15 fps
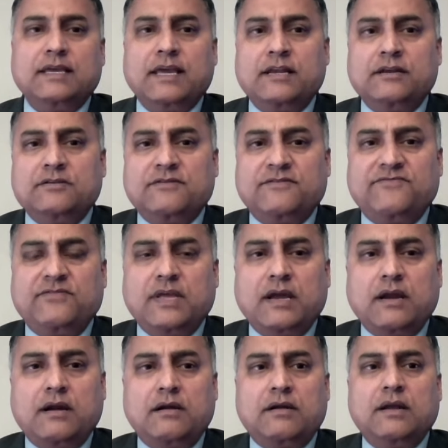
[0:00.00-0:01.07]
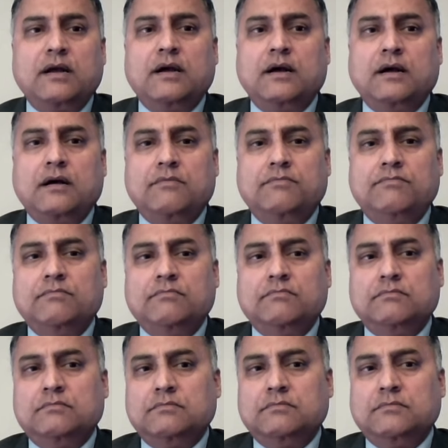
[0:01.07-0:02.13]
at the end of their
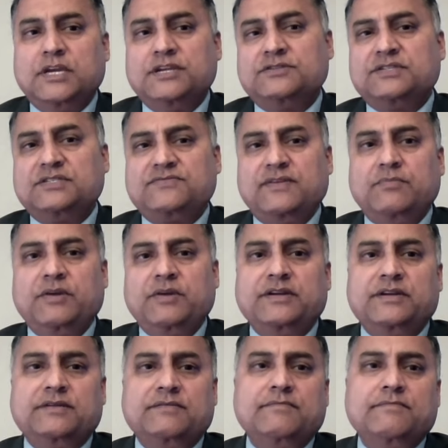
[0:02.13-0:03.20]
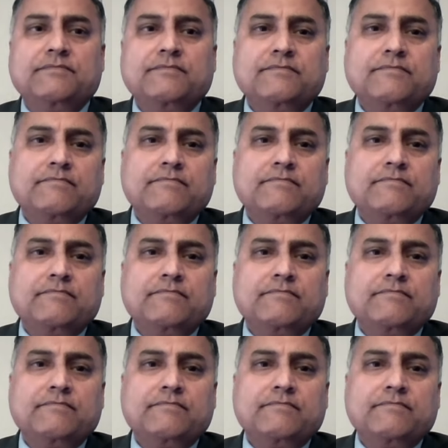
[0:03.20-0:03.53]
interest-free period.